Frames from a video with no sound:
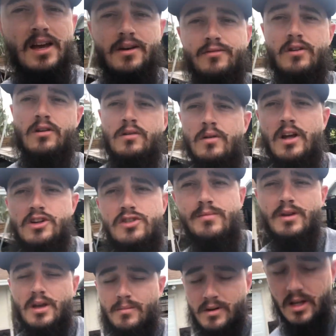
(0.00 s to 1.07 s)
afternoon I
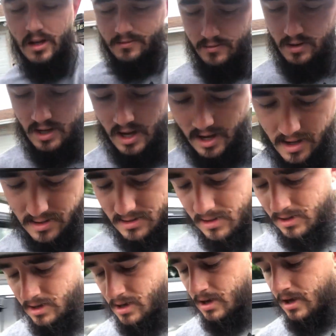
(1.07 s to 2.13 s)
should be able to give you guys
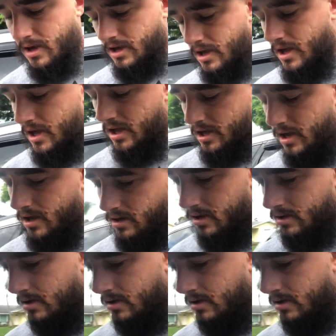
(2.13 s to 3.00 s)
a